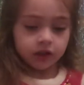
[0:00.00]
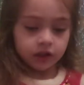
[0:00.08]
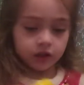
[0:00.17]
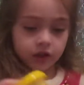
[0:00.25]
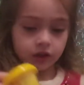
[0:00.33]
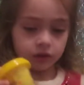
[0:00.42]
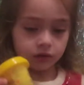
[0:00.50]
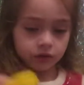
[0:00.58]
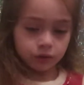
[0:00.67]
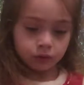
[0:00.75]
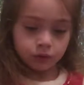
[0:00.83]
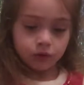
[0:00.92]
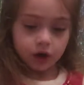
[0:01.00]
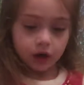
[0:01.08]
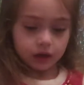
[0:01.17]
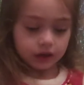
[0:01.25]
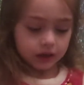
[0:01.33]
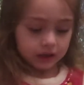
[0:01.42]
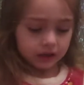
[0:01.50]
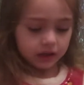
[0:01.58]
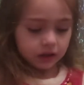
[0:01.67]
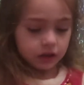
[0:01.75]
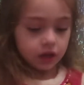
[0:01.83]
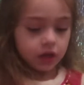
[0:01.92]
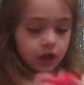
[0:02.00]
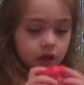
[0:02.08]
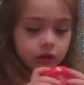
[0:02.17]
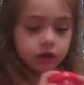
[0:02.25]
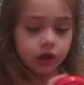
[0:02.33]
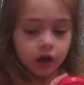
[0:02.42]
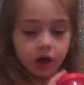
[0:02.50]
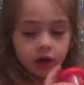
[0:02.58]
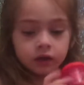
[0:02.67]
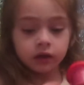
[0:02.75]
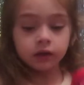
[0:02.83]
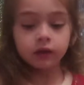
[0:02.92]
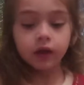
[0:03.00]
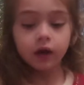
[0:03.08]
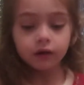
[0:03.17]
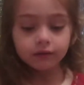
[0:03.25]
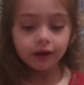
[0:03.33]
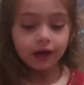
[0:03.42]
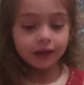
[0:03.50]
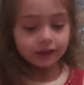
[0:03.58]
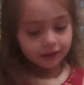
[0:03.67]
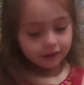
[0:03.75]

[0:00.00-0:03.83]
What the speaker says: yellow, again, and again a red.